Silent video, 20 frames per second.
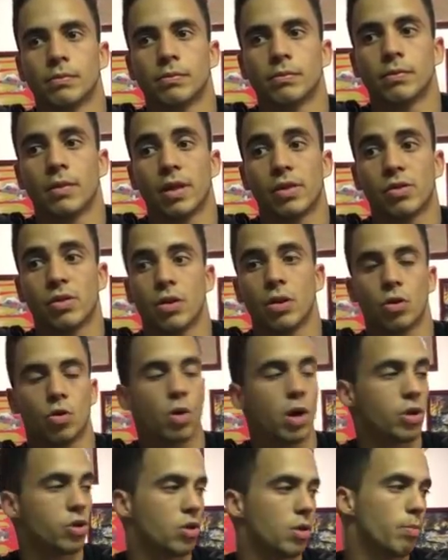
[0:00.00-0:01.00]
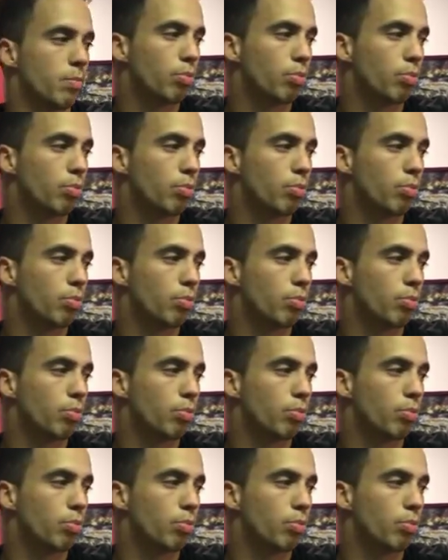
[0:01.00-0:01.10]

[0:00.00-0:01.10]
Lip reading: That's a good question.